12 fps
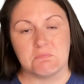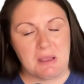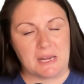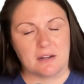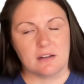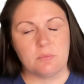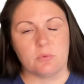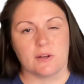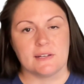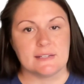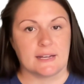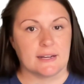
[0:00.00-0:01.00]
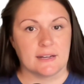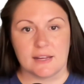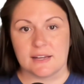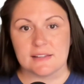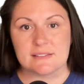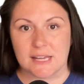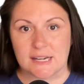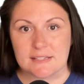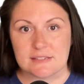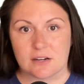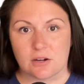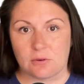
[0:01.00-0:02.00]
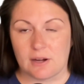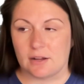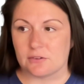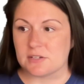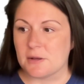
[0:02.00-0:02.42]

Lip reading: Made it up one day and it's kind of stuck around.